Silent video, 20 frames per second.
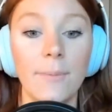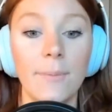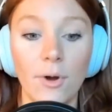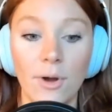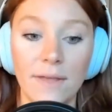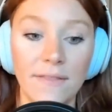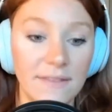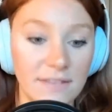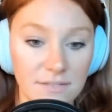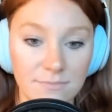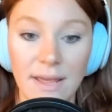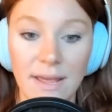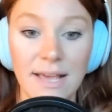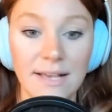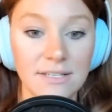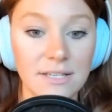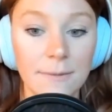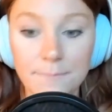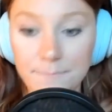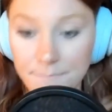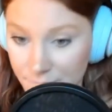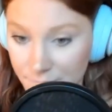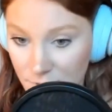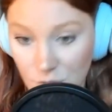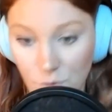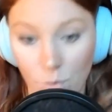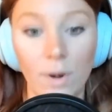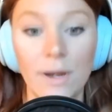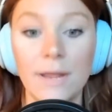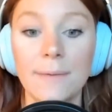Okay, this makes
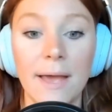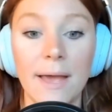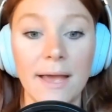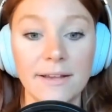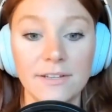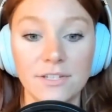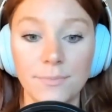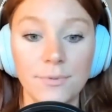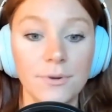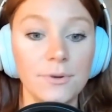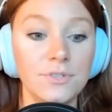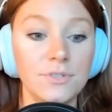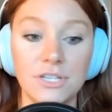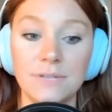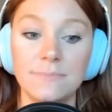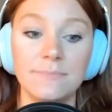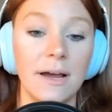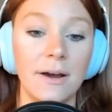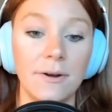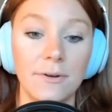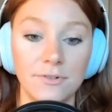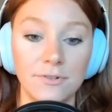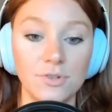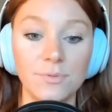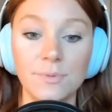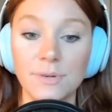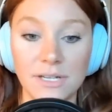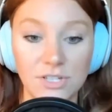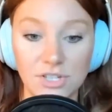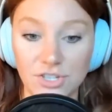20 bags of protein powder. So
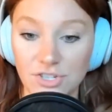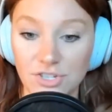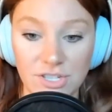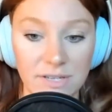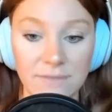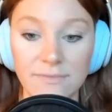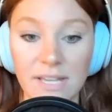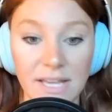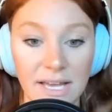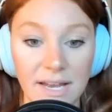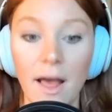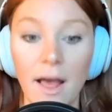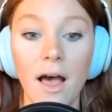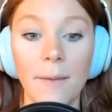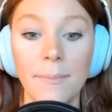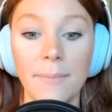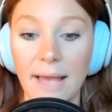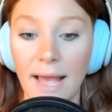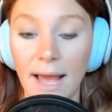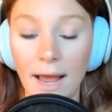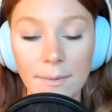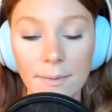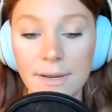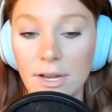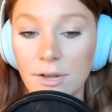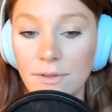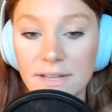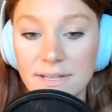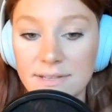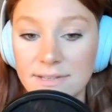we're going to just divvy it up. Like, how do we
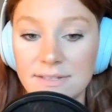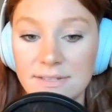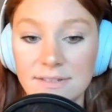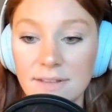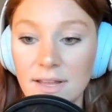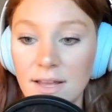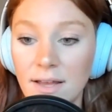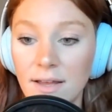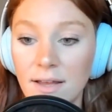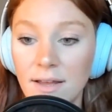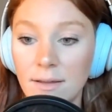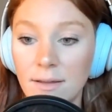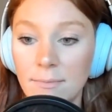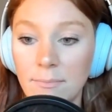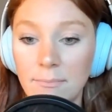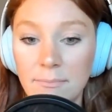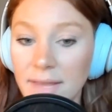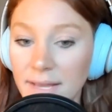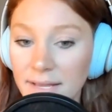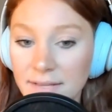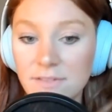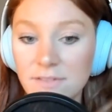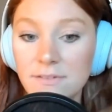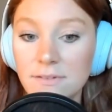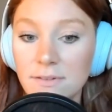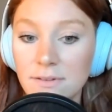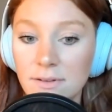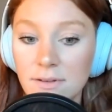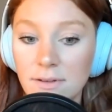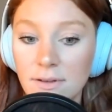know that's mixed
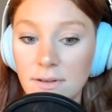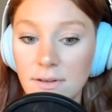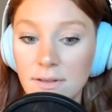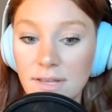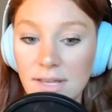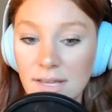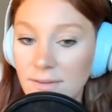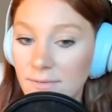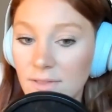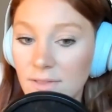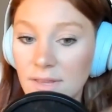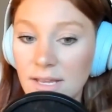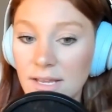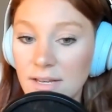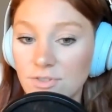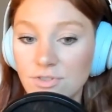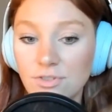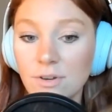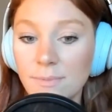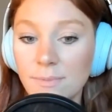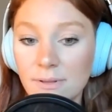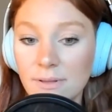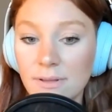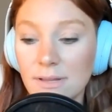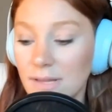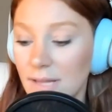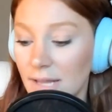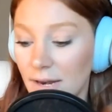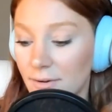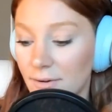evenly distributed,
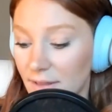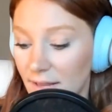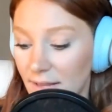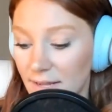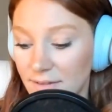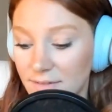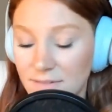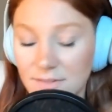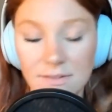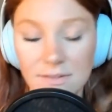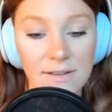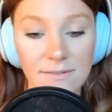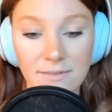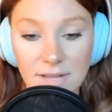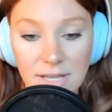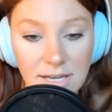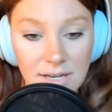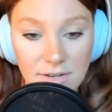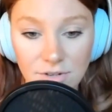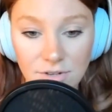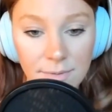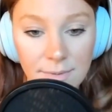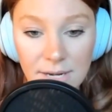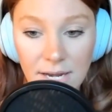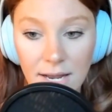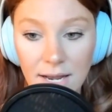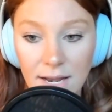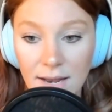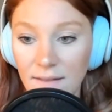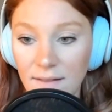that it's evenly
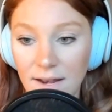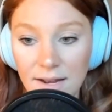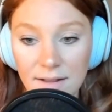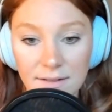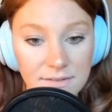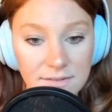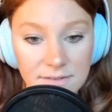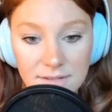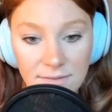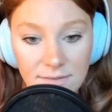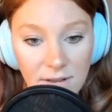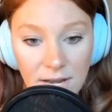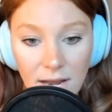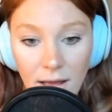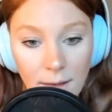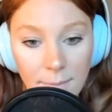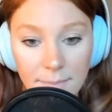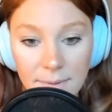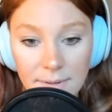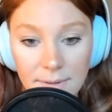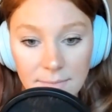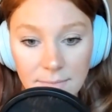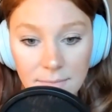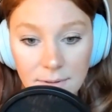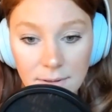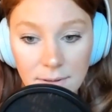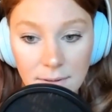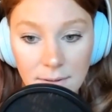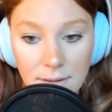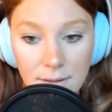distributed and then it's divvied up
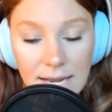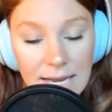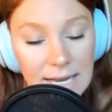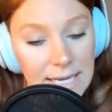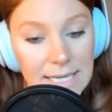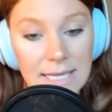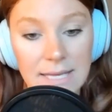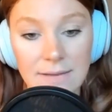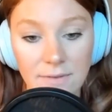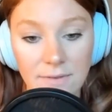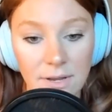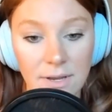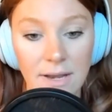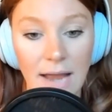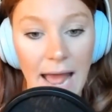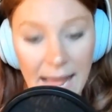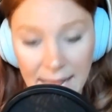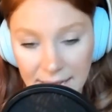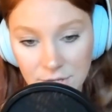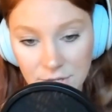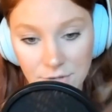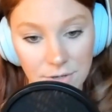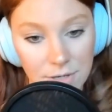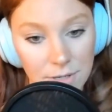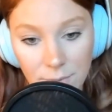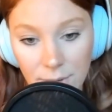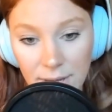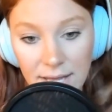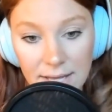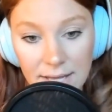in an even accurate
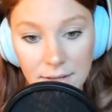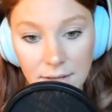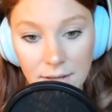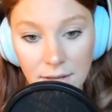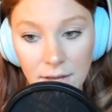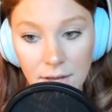way?